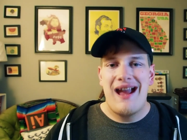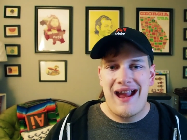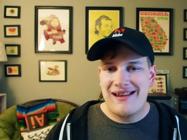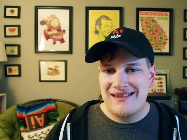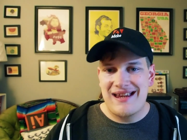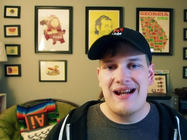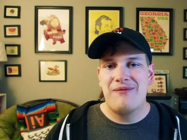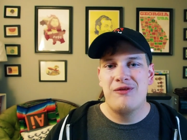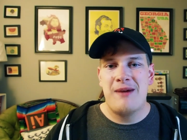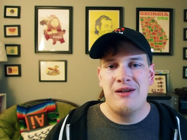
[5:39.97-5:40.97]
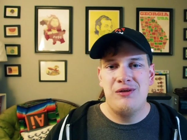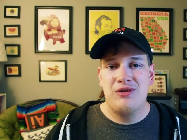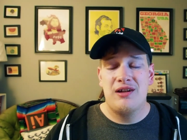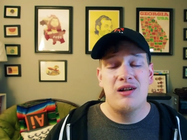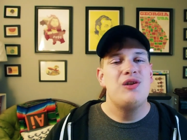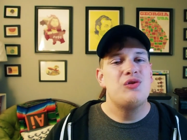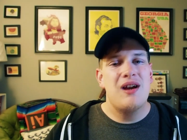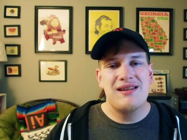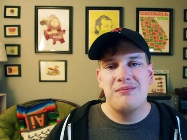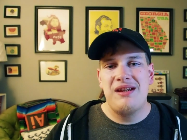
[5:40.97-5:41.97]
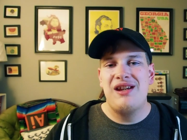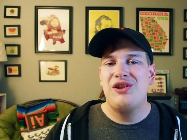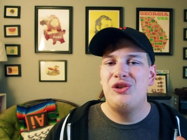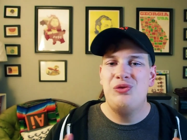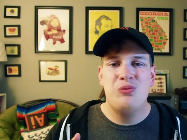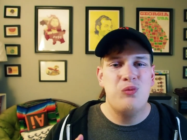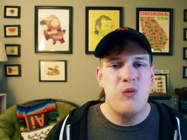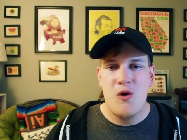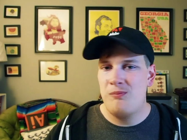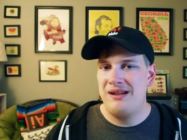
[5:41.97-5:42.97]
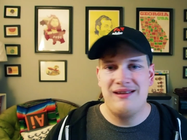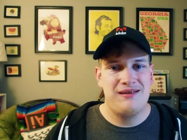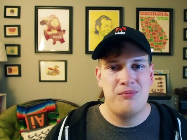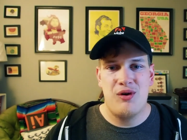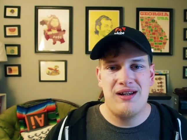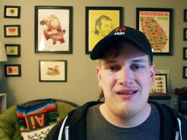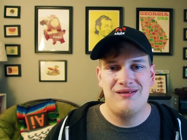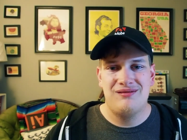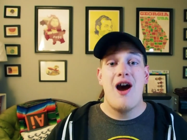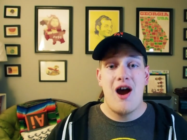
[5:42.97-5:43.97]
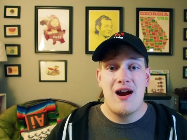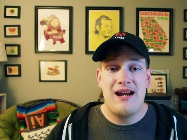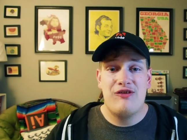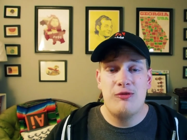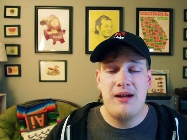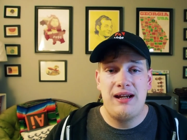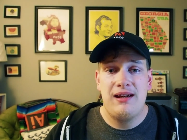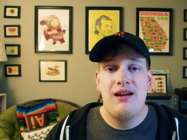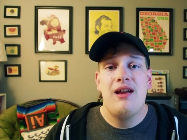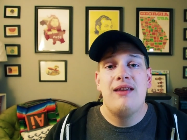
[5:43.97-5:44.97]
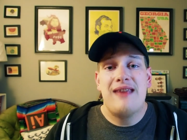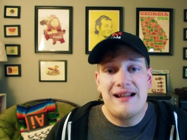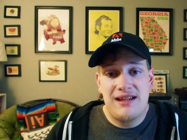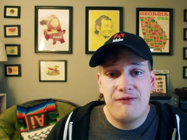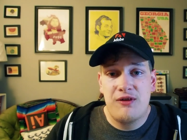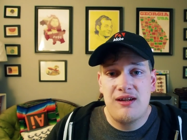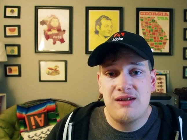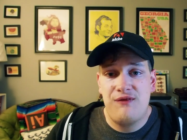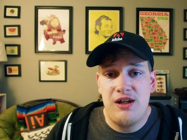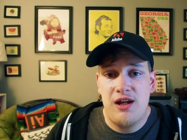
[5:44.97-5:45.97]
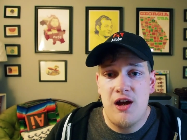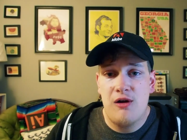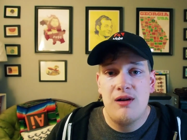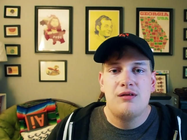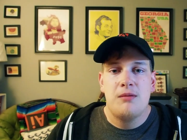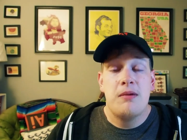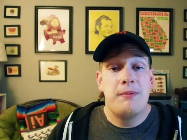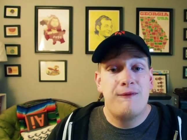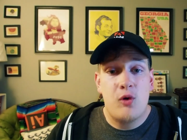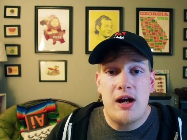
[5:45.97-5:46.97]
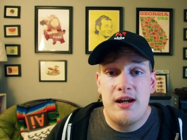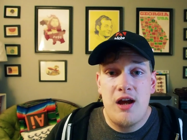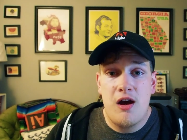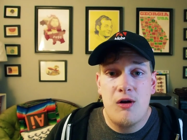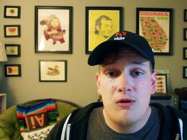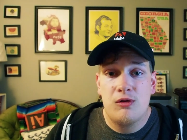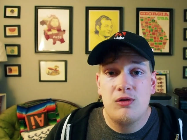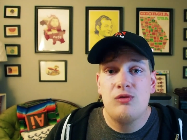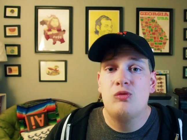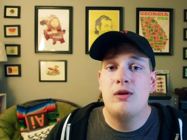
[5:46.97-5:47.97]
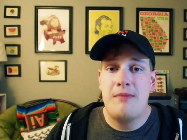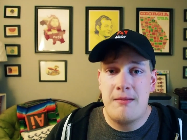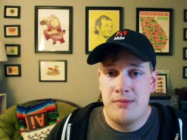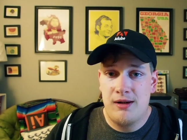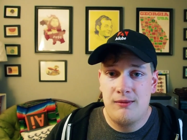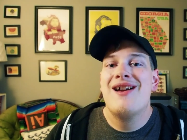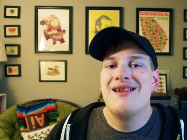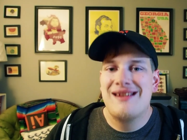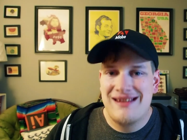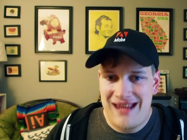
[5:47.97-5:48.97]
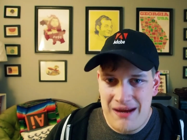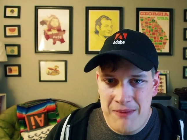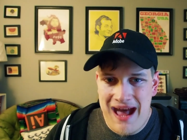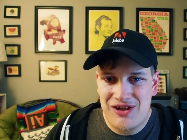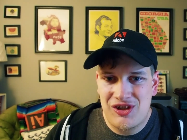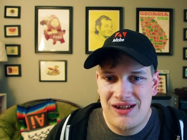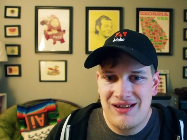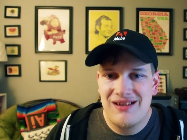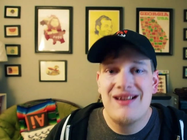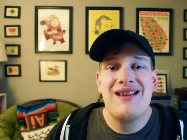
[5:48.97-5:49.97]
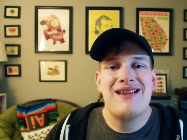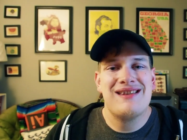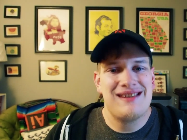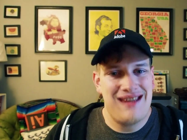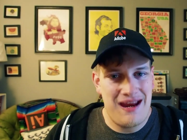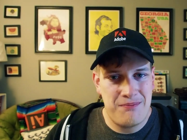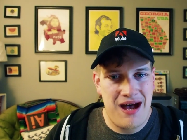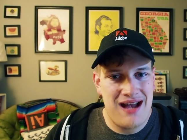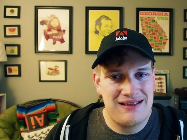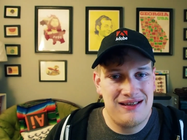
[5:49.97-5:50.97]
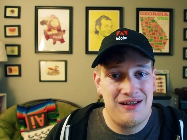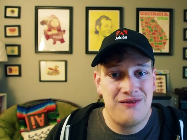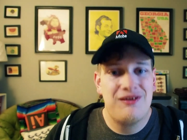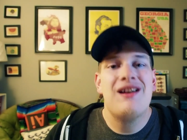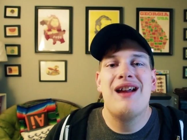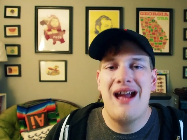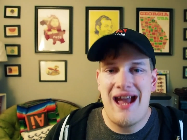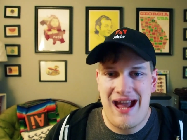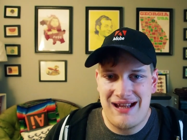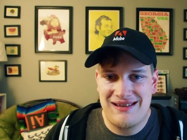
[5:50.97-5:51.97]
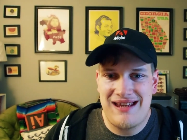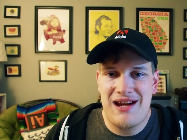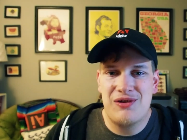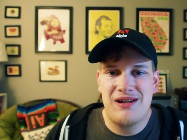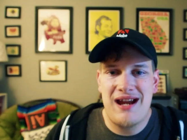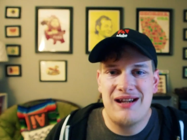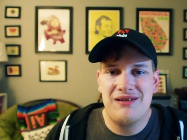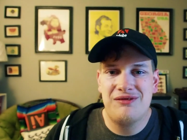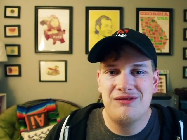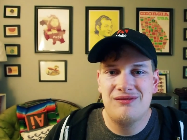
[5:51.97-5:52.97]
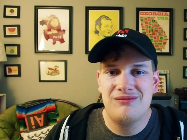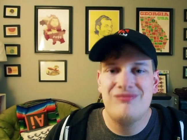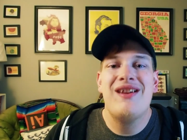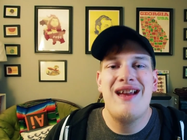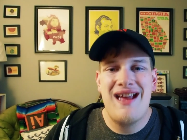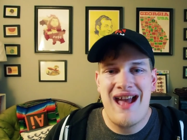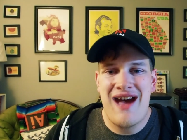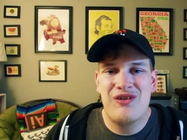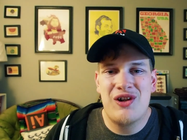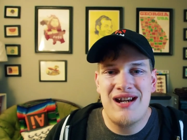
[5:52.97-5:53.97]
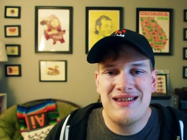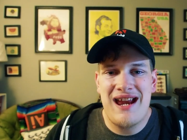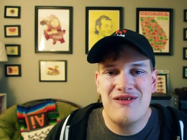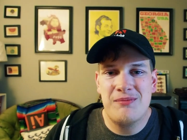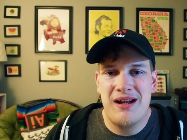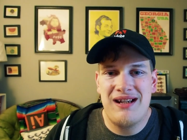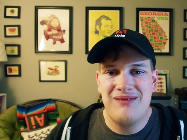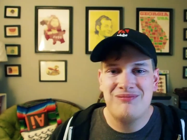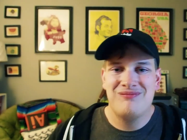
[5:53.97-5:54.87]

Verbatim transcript: and sign up for my newsletter. Trust me, you won't be disappointed. Alrighty, everybody, that's it for this video. But before I go, remember stay passionate, stay positive, and stay creative. Have a great day, everybody.